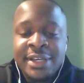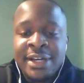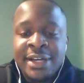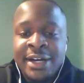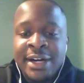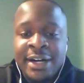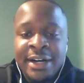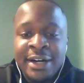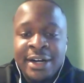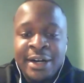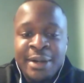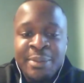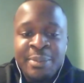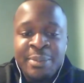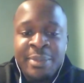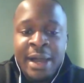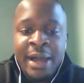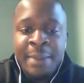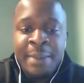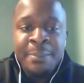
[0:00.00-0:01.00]

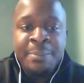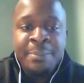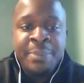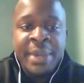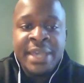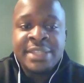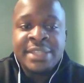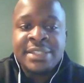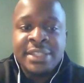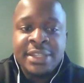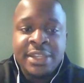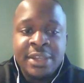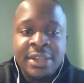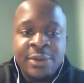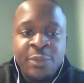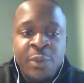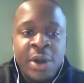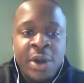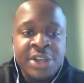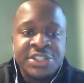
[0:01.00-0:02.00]
I'm based in the
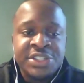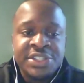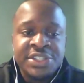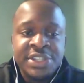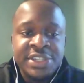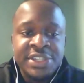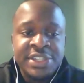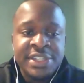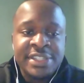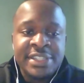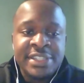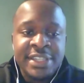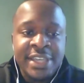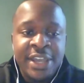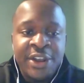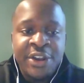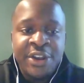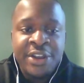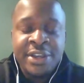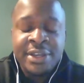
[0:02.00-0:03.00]
Washington, D.C.
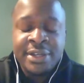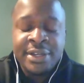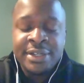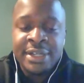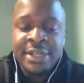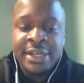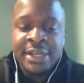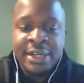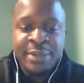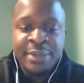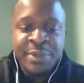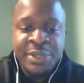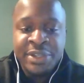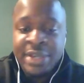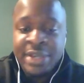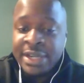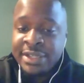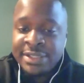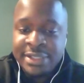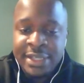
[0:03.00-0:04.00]
area, in the
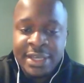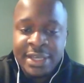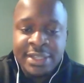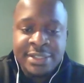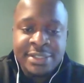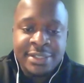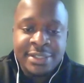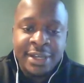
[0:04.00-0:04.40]
United States.